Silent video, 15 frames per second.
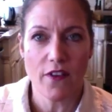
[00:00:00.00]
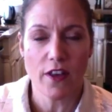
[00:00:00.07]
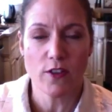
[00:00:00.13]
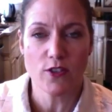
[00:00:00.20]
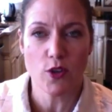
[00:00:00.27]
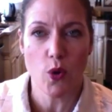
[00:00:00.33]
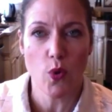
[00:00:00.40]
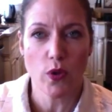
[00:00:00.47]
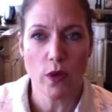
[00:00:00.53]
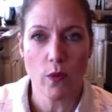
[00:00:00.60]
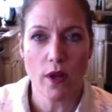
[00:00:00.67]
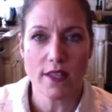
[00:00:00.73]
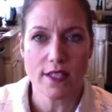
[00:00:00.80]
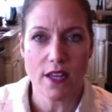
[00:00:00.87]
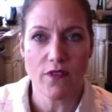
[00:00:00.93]
I used to only
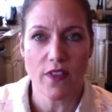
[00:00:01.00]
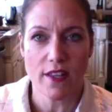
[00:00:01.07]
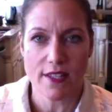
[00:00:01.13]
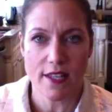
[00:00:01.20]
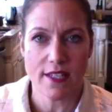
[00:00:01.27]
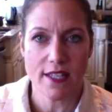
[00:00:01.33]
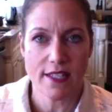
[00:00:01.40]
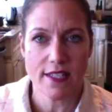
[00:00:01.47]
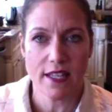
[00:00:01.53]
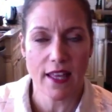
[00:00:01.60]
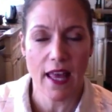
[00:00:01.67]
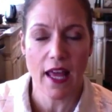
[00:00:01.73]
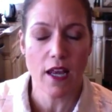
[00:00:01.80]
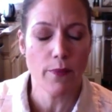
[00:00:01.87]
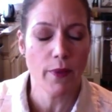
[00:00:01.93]
want stuff that said
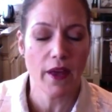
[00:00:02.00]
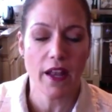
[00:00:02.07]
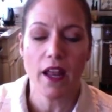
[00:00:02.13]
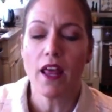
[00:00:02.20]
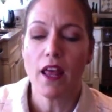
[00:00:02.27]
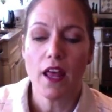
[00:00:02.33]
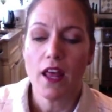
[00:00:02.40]
Disneyland, but